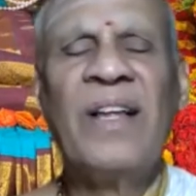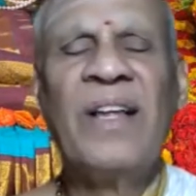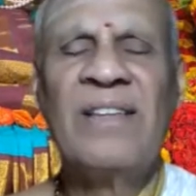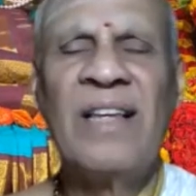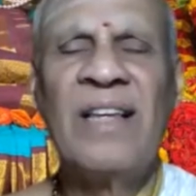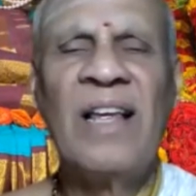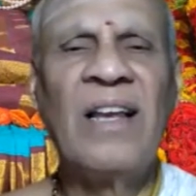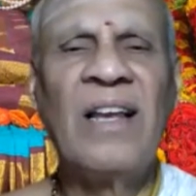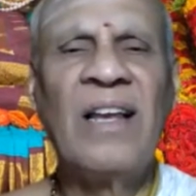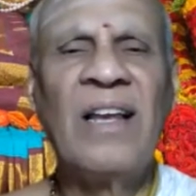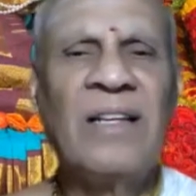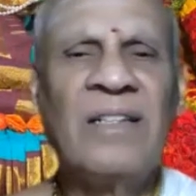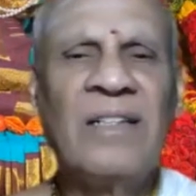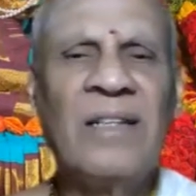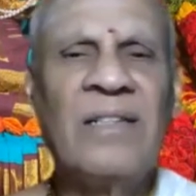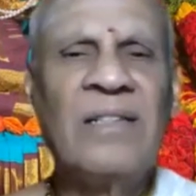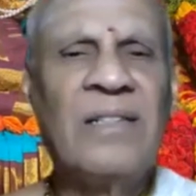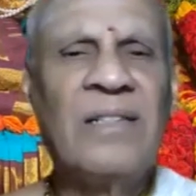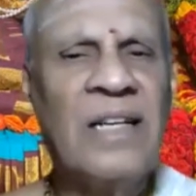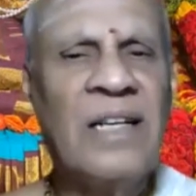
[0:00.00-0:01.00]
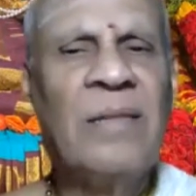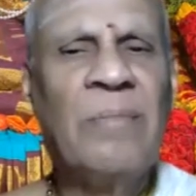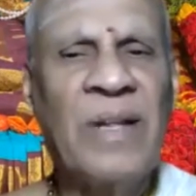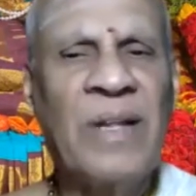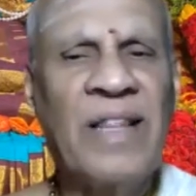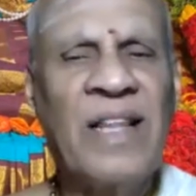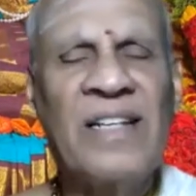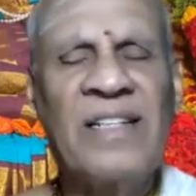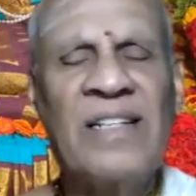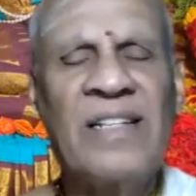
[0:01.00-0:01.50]
So the
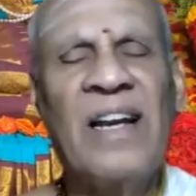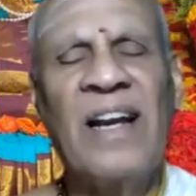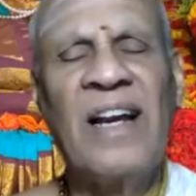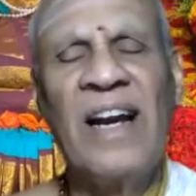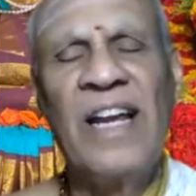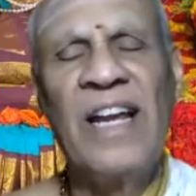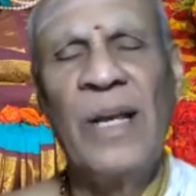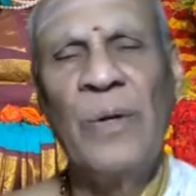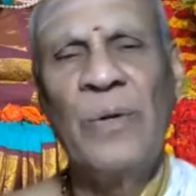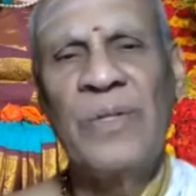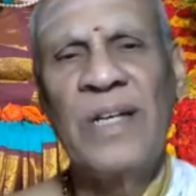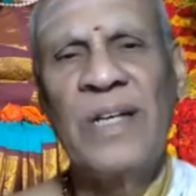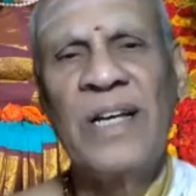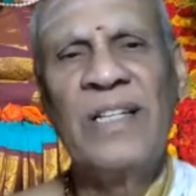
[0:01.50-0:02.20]
mantra still continues.